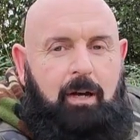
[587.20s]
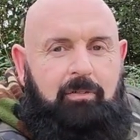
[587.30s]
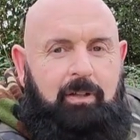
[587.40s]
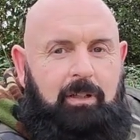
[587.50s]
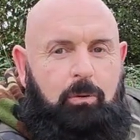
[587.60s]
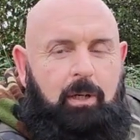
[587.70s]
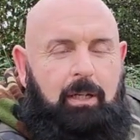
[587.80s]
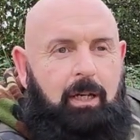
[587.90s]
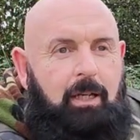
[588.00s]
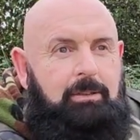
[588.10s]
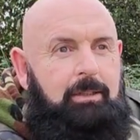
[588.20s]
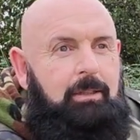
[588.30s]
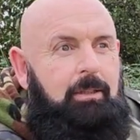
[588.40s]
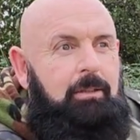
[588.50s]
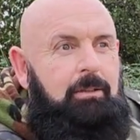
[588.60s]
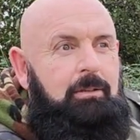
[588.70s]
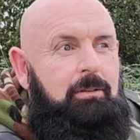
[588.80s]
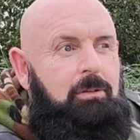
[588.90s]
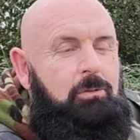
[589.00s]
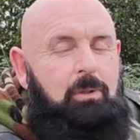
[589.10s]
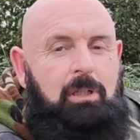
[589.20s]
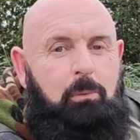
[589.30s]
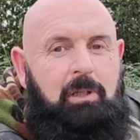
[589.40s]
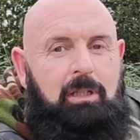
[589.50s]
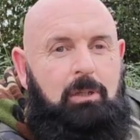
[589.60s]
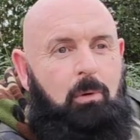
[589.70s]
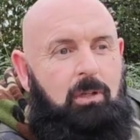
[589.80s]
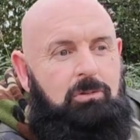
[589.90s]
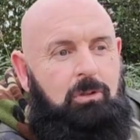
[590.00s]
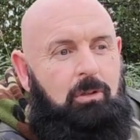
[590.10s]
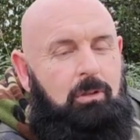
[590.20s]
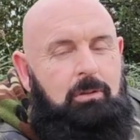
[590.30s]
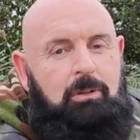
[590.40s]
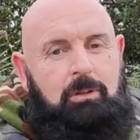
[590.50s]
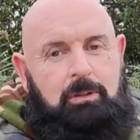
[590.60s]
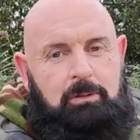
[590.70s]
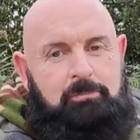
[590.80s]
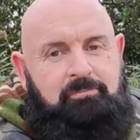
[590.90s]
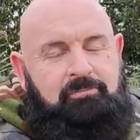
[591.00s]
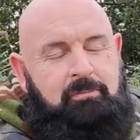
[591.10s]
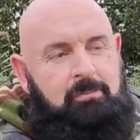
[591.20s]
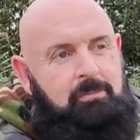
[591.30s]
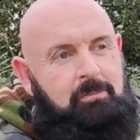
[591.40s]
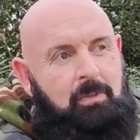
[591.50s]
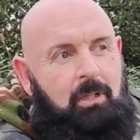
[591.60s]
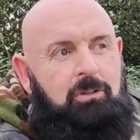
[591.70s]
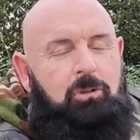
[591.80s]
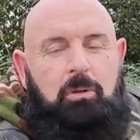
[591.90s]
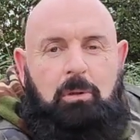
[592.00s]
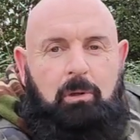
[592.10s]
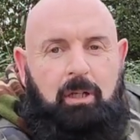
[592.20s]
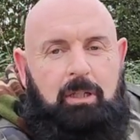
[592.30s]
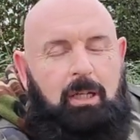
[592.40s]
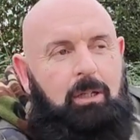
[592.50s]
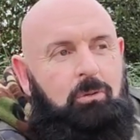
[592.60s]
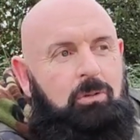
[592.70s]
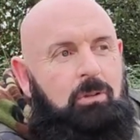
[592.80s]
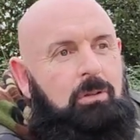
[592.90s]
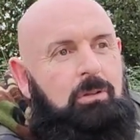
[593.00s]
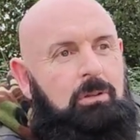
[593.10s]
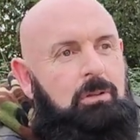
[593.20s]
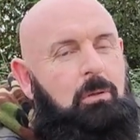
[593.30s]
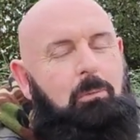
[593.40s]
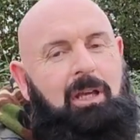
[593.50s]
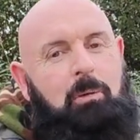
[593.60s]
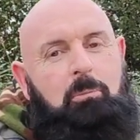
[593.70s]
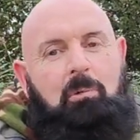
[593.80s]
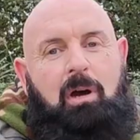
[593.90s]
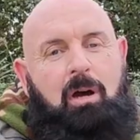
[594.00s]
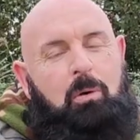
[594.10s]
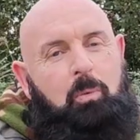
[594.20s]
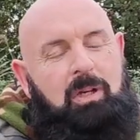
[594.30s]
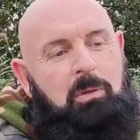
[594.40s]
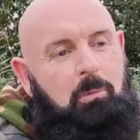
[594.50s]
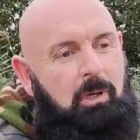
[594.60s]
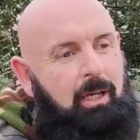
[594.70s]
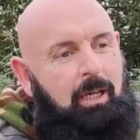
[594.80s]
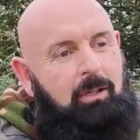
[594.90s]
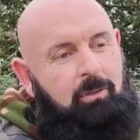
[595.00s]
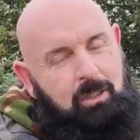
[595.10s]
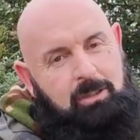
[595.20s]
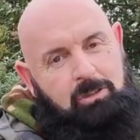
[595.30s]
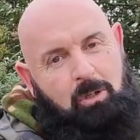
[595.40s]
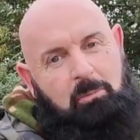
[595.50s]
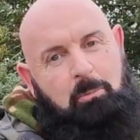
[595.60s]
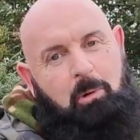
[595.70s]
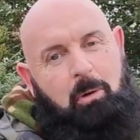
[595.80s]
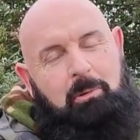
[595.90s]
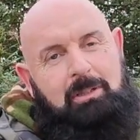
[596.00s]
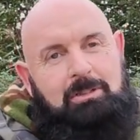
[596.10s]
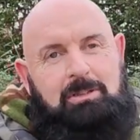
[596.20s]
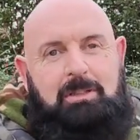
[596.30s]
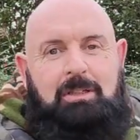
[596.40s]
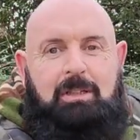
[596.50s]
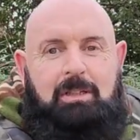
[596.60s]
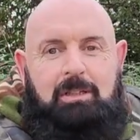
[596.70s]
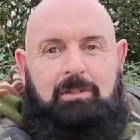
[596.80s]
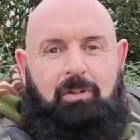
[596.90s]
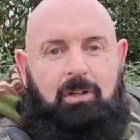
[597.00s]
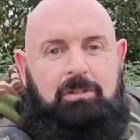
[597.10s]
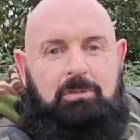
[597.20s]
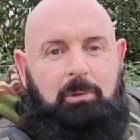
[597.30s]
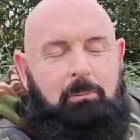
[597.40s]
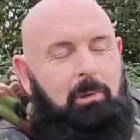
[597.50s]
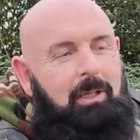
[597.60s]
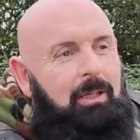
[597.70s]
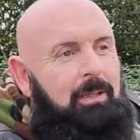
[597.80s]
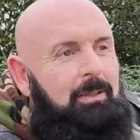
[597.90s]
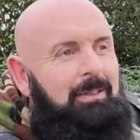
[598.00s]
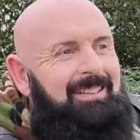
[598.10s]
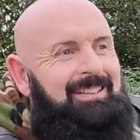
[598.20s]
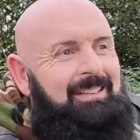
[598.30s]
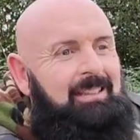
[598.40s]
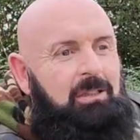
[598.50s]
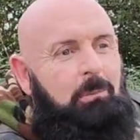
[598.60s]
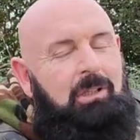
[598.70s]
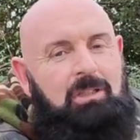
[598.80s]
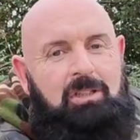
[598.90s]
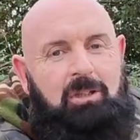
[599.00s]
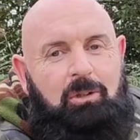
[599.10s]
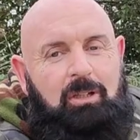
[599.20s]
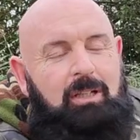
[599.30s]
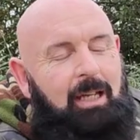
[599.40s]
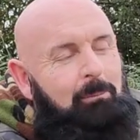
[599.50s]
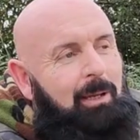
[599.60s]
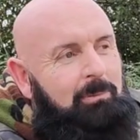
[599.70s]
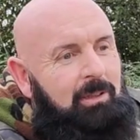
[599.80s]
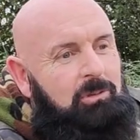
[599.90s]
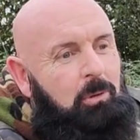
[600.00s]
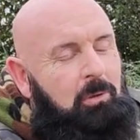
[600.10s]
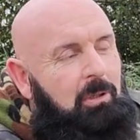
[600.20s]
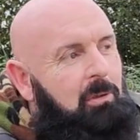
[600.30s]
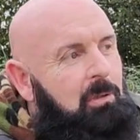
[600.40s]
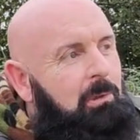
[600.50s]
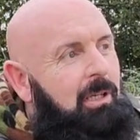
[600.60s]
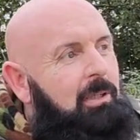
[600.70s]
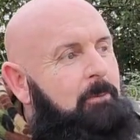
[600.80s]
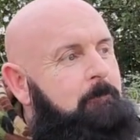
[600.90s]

Very quiet last night. Really windy it was, so I'll show you what I've done now to make a windbreaker. Okay, stop the bobbins, false peeping. You might have seen it on the time lapse. I'll show you now in a minute.